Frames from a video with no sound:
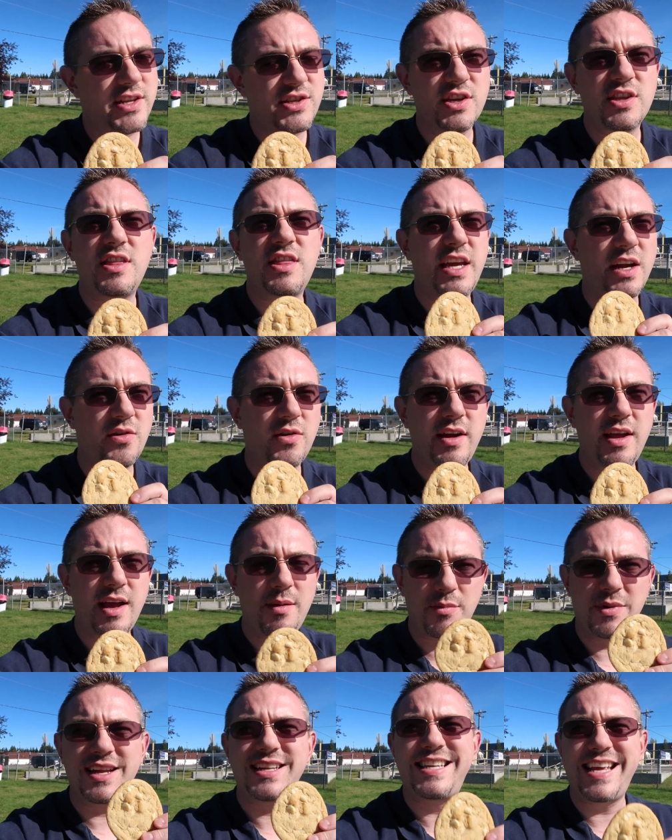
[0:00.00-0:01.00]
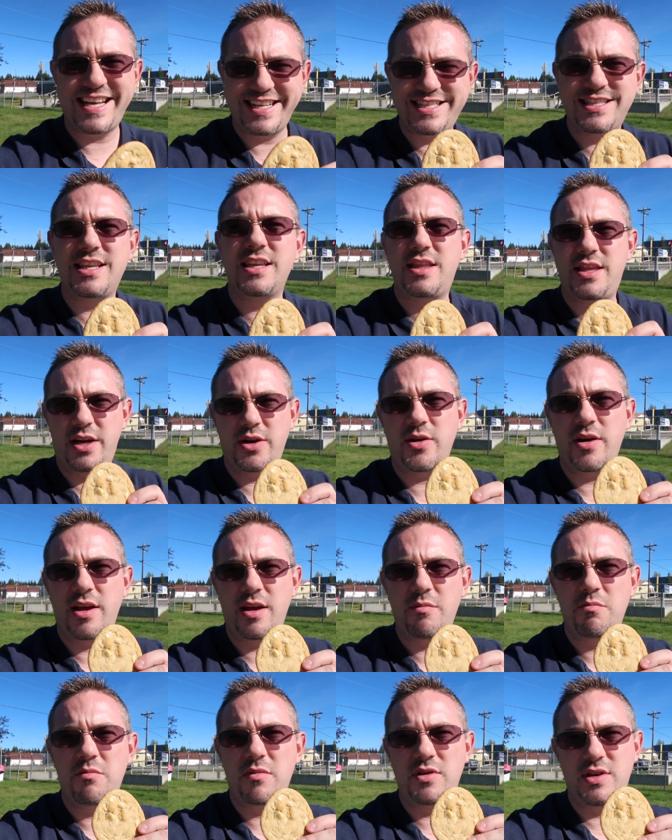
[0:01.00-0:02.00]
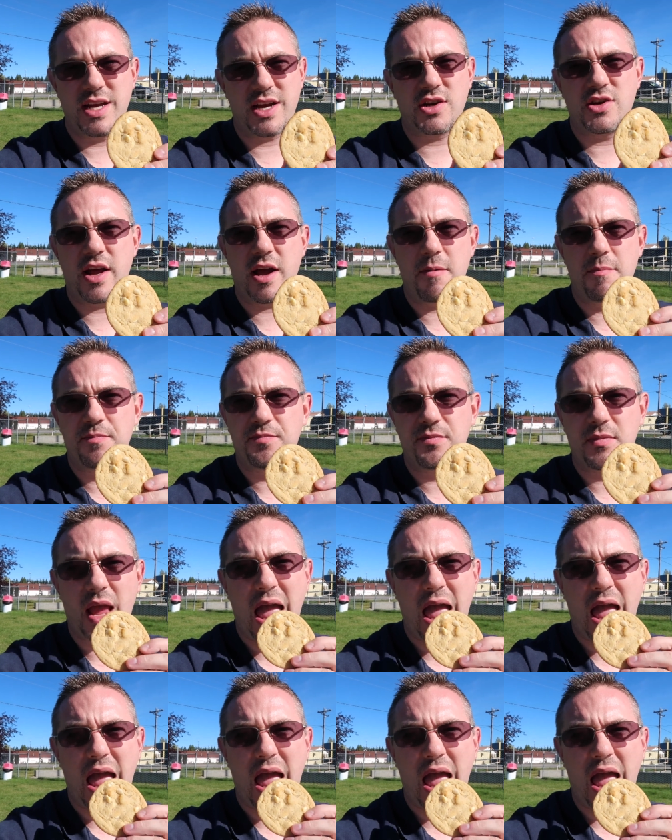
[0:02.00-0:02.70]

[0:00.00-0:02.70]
It's a theory. I'm going to test the theory. Check it out.